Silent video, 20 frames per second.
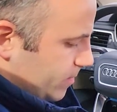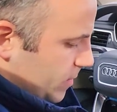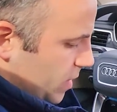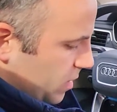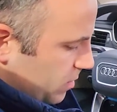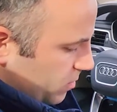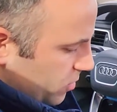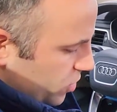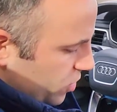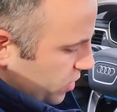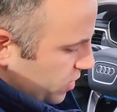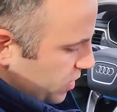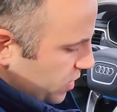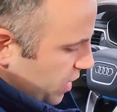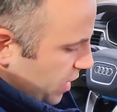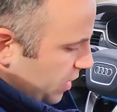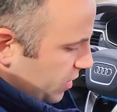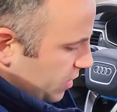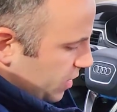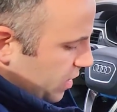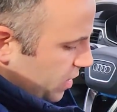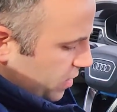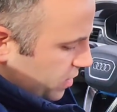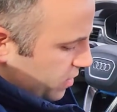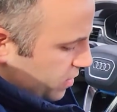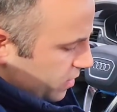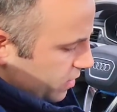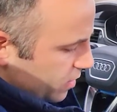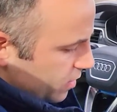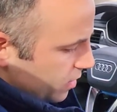Let me just take
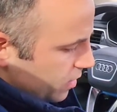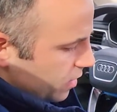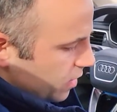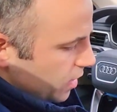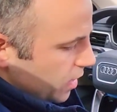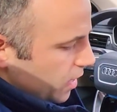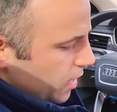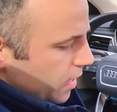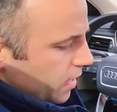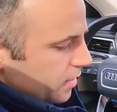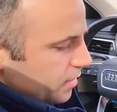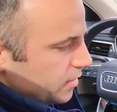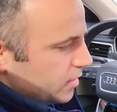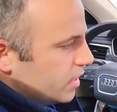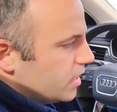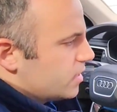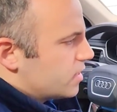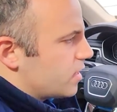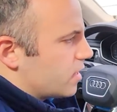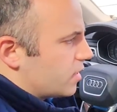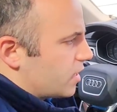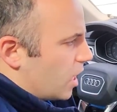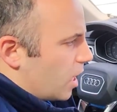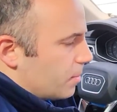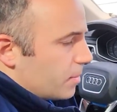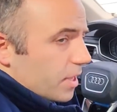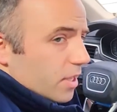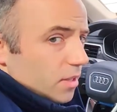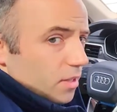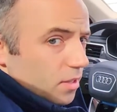these. These are
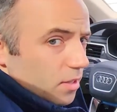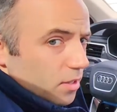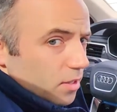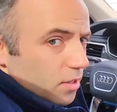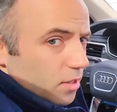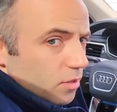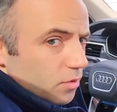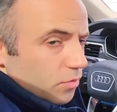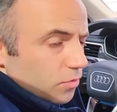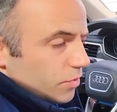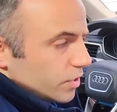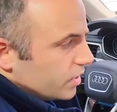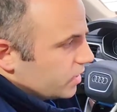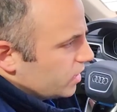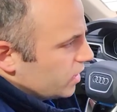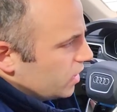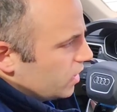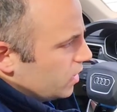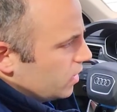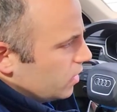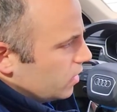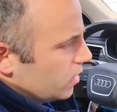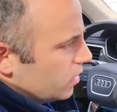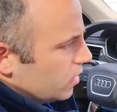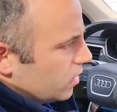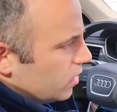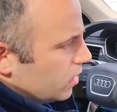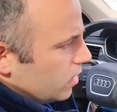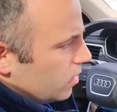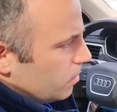coming with the
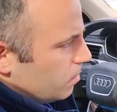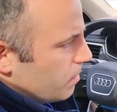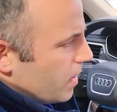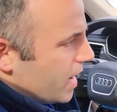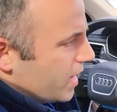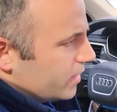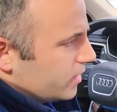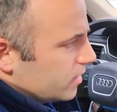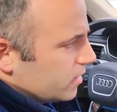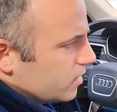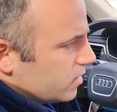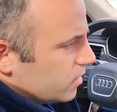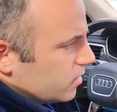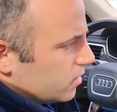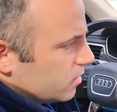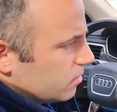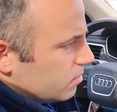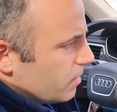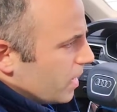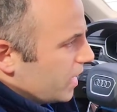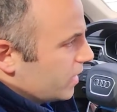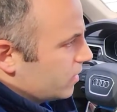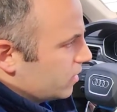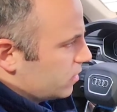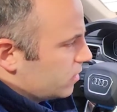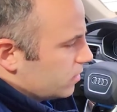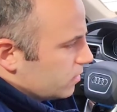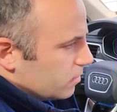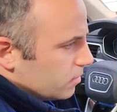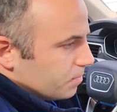
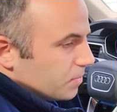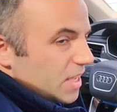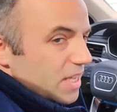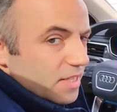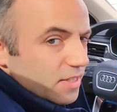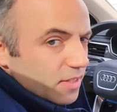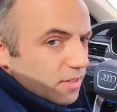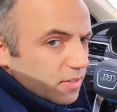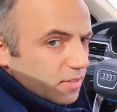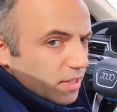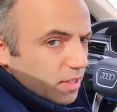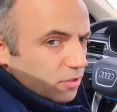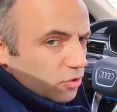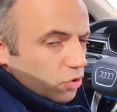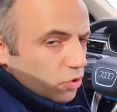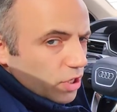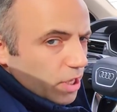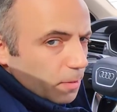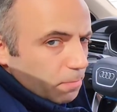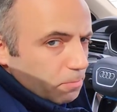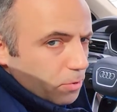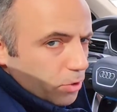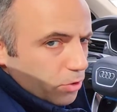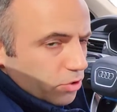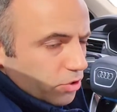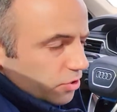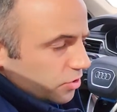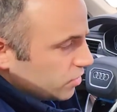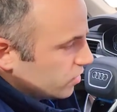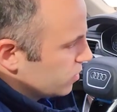magnet pieces that you can
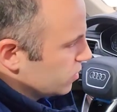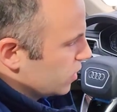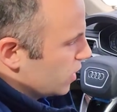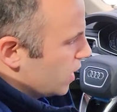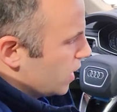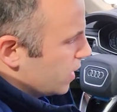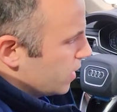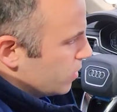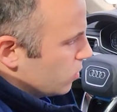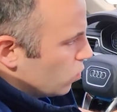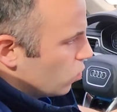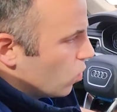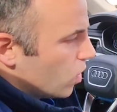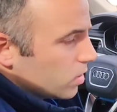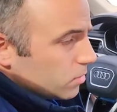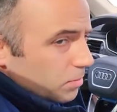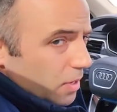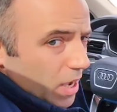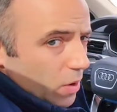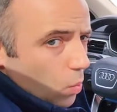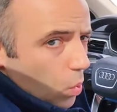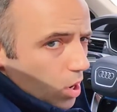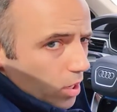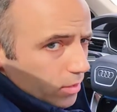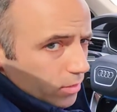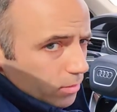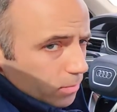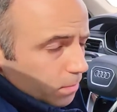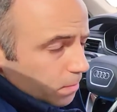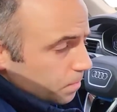purchase one by
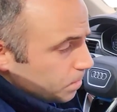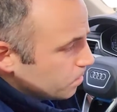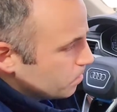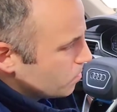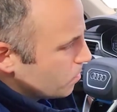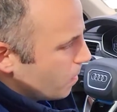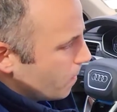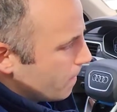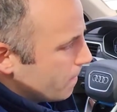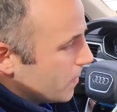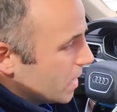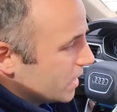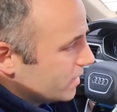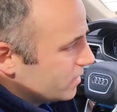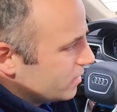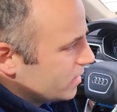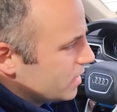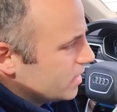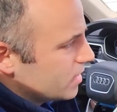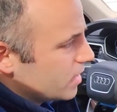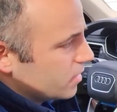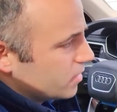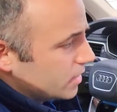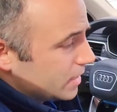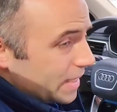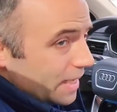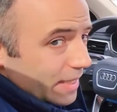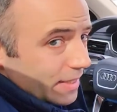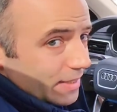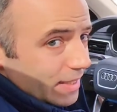one. But these are
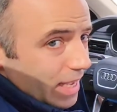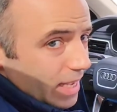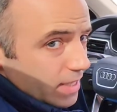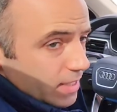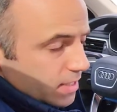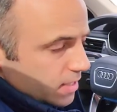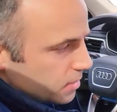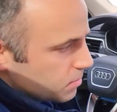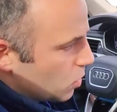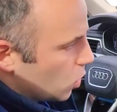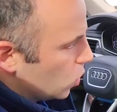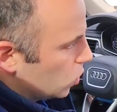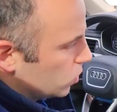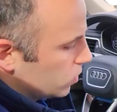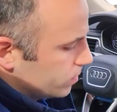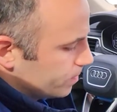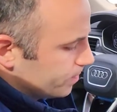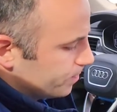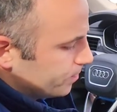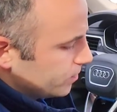thin and small.